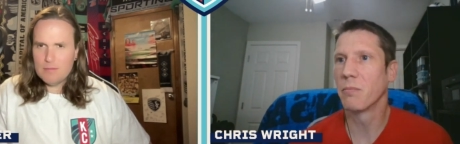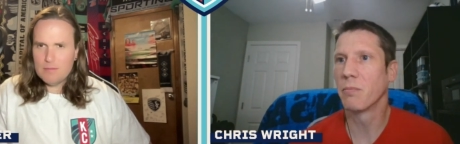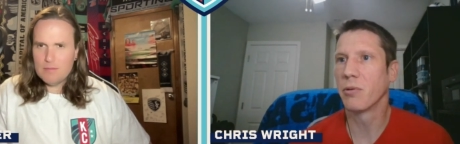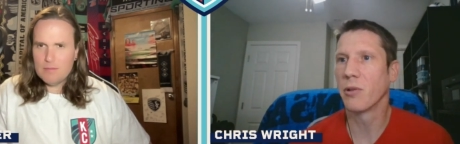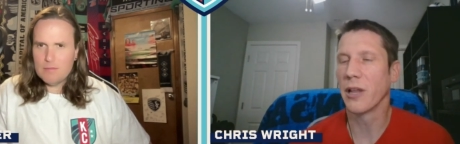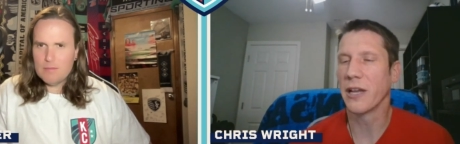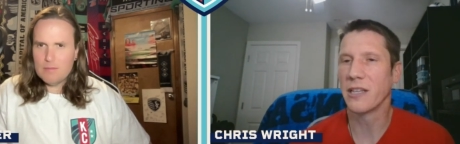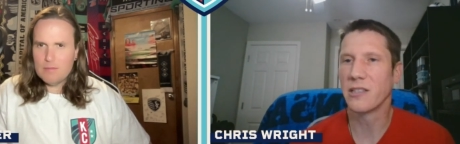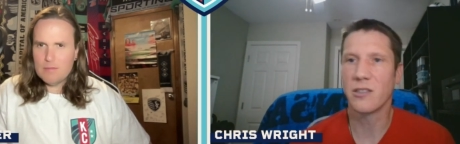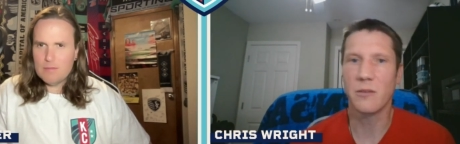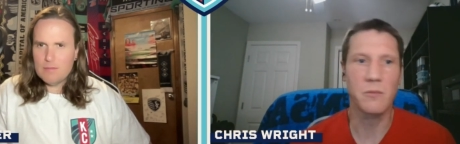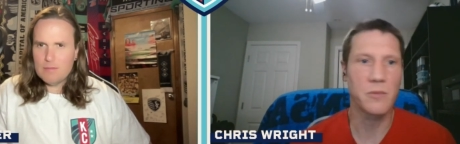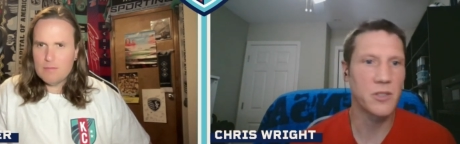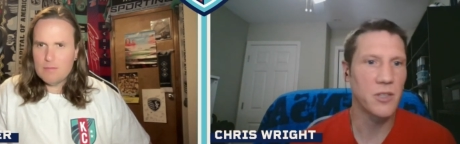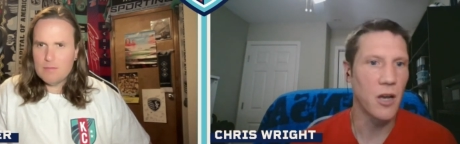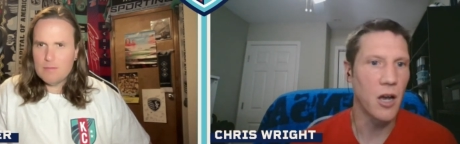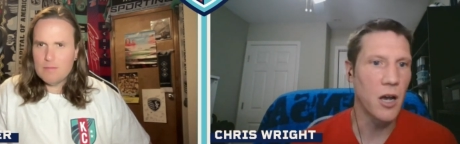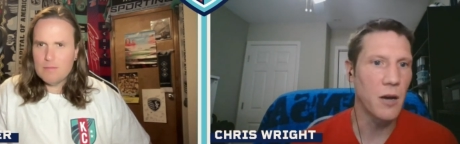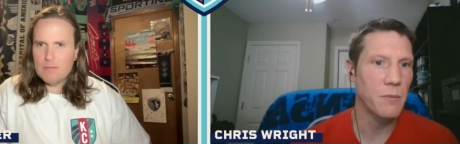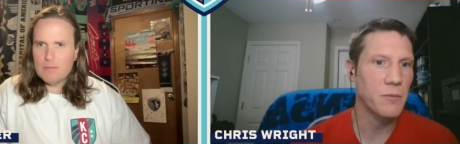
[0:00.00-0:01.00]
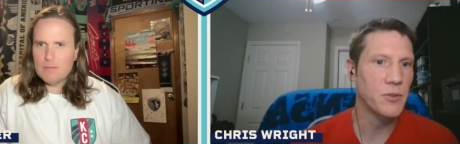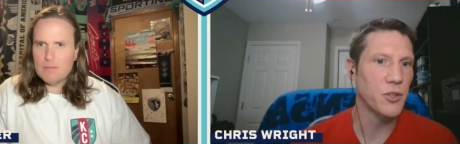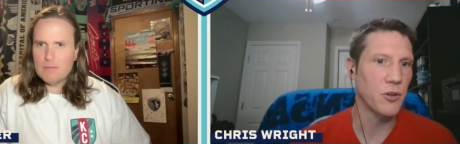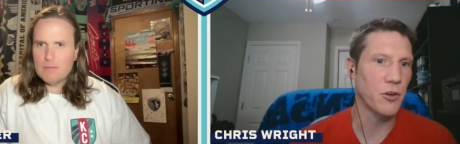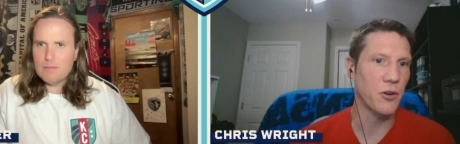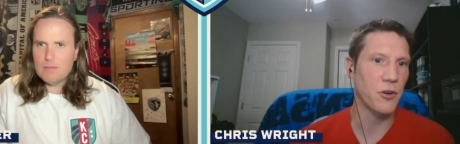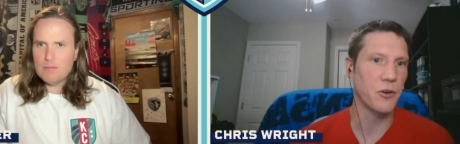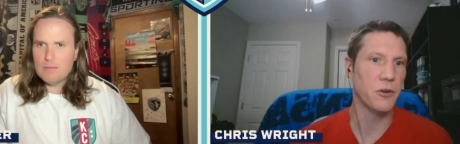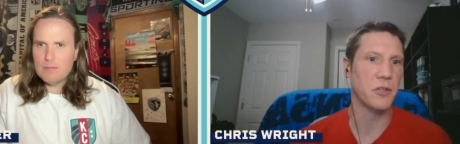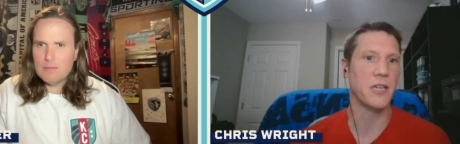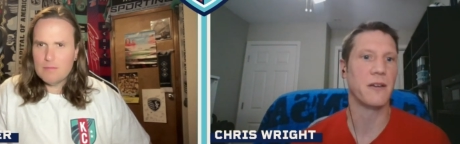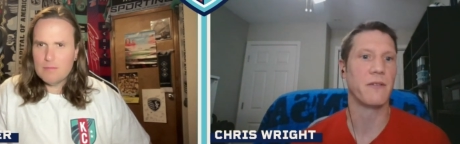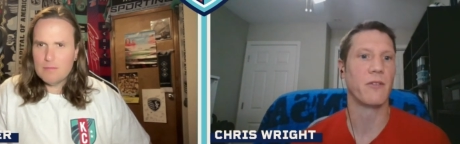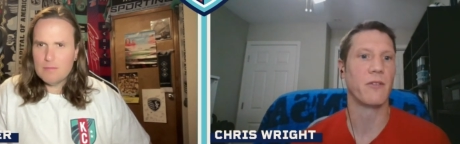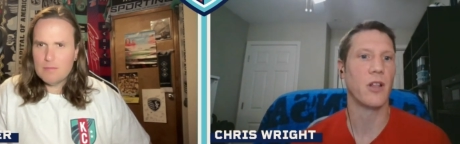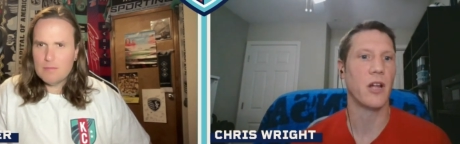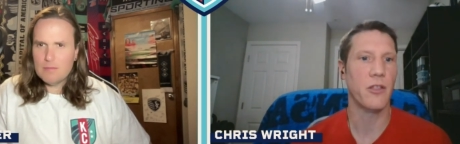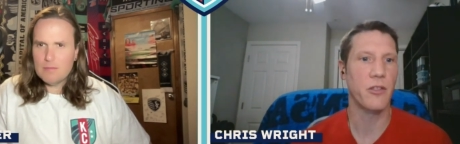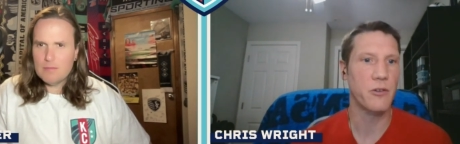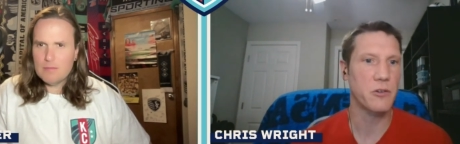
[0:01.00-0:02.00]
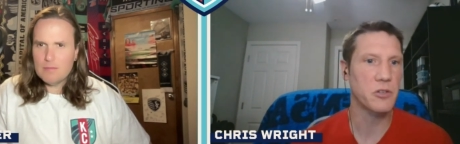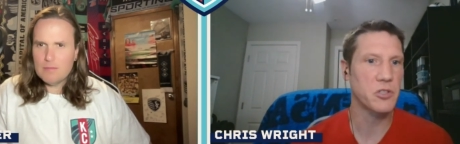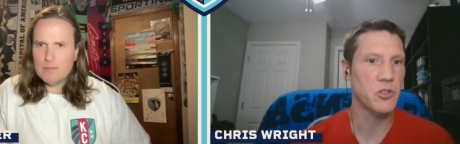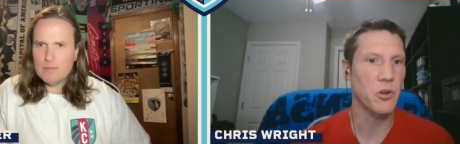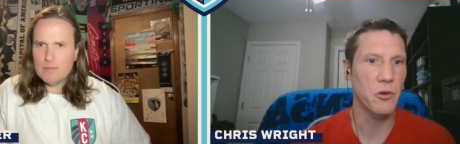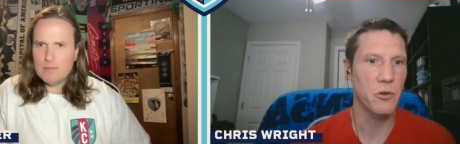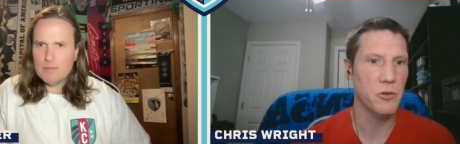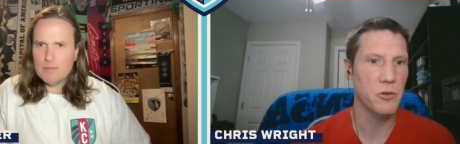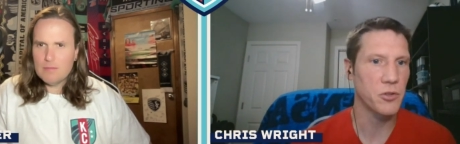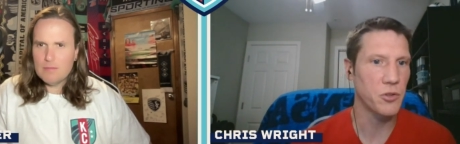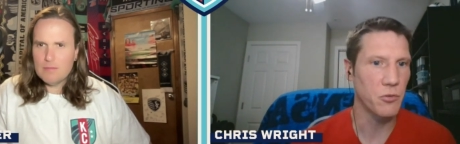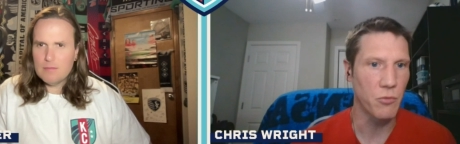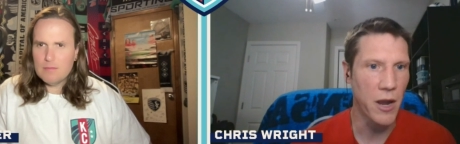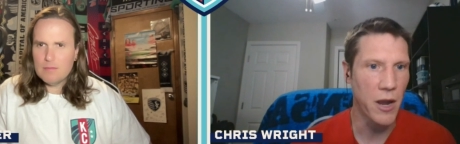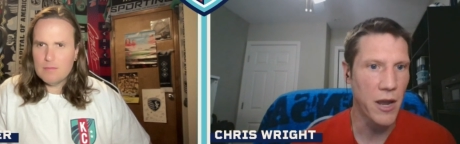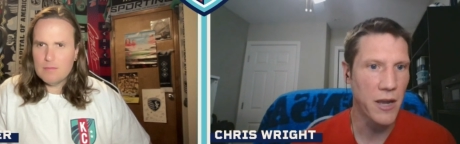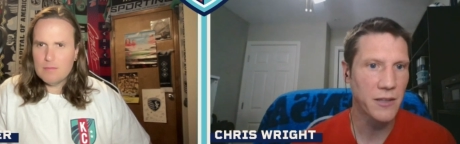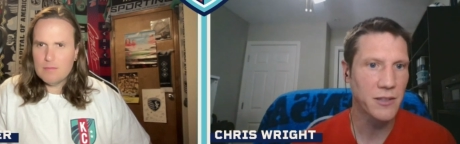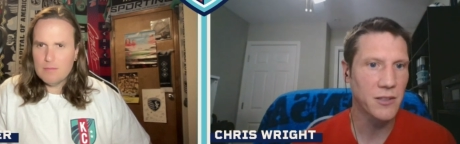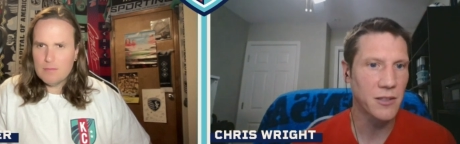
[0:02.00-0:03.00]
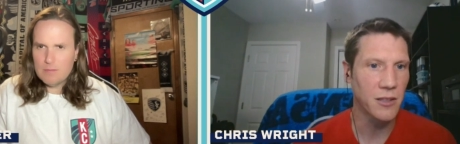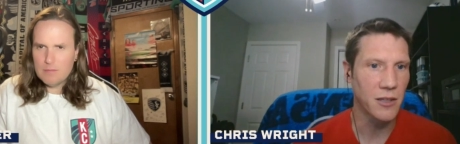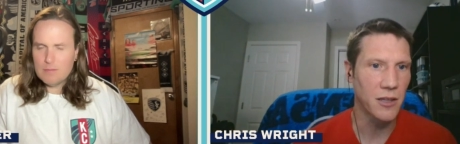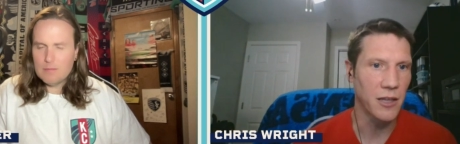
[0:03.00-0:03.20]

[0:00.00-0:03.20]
Speaker 1: play some subs or, or, give a lot of their starters a rest.